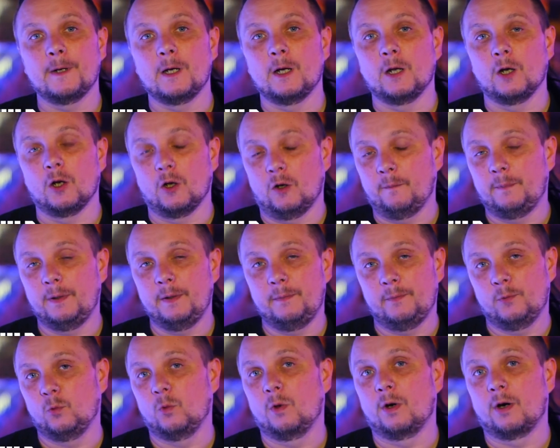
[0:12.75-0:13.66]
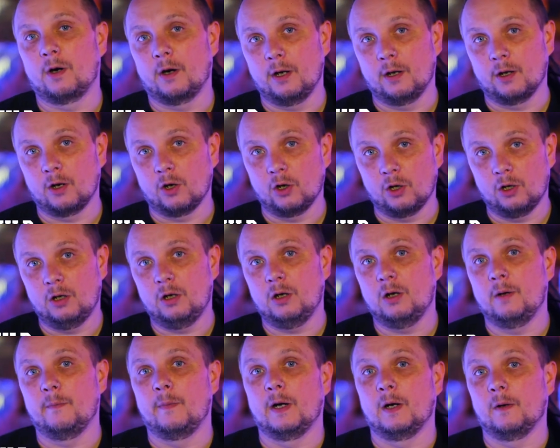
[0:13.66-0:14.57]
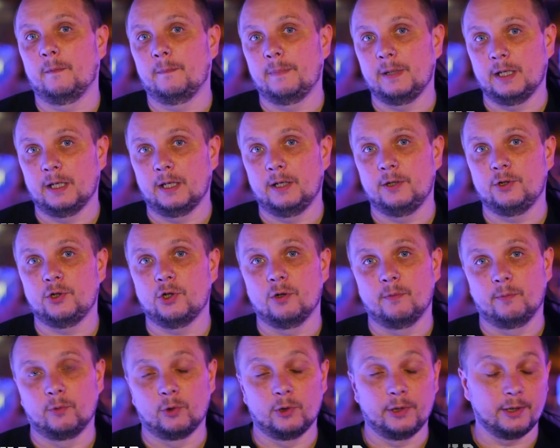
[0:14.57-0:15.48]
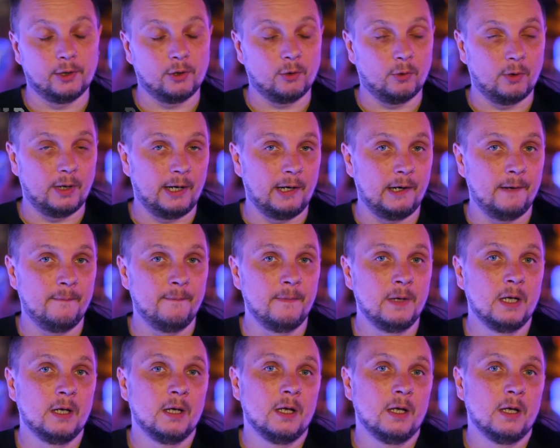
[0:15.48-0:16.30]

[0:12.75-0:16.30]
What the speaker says: A lot of people worry a lot about pH in a marine aquarium,